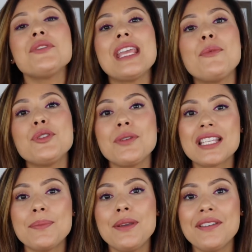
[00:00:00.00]
was able to
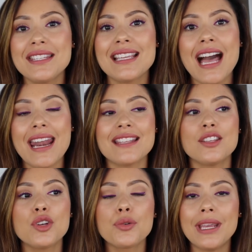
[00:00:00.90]
experience God as
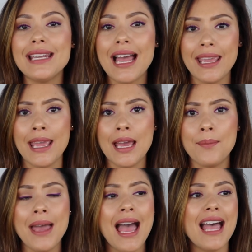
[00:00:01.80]
the great I am,